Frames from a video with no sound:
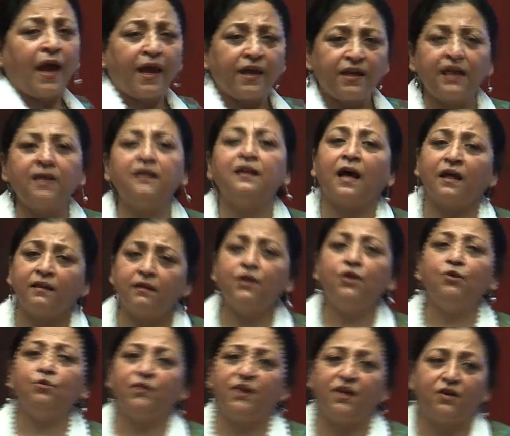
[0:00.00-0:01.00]
And another
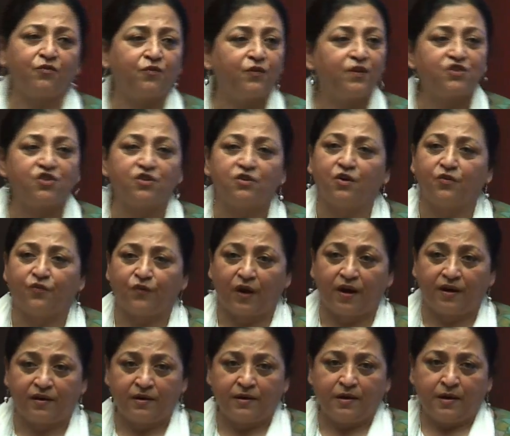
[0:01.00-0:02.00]
unique feature of
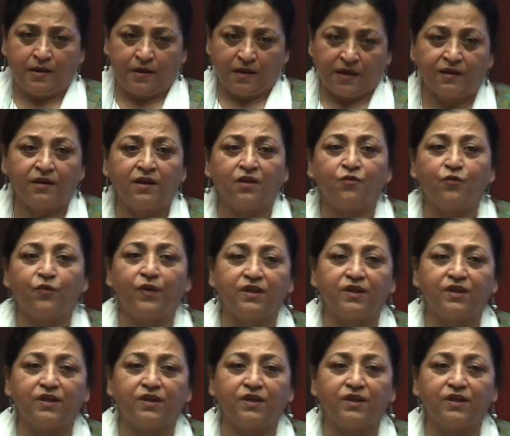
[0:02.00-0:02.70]
our Indic